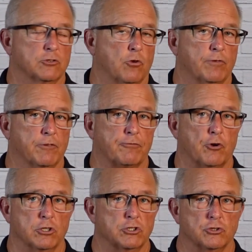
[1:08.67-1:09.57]
over the
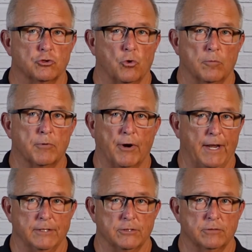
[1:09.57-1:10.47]
furniture store
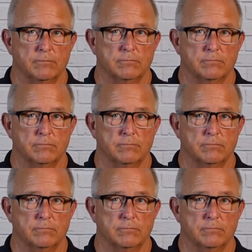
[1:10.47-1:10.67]
brands.